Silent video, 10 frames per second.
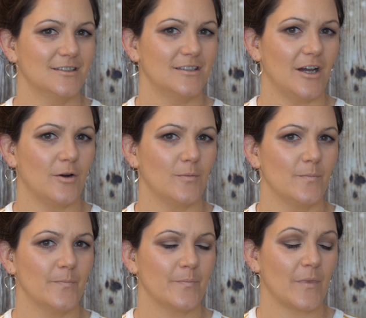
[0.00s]

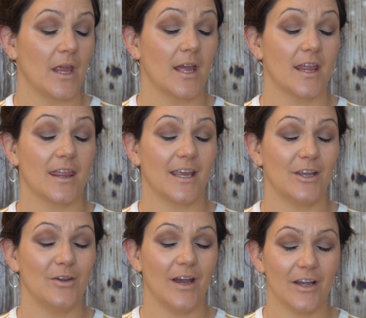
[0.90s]
So,
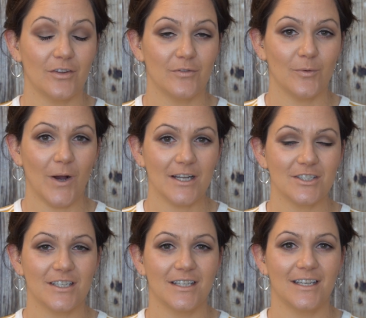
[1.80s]
thank you guys for
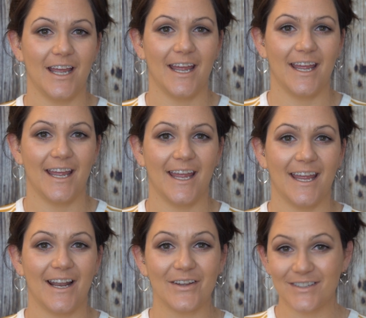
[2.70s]
watching,
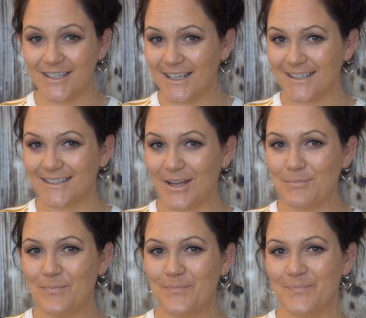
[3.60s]
and I'll see you next
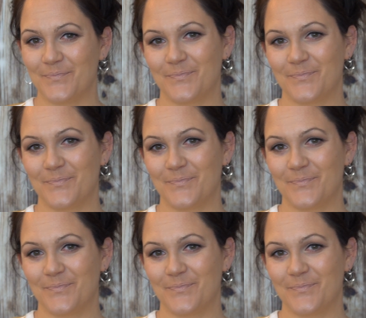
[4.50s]
time.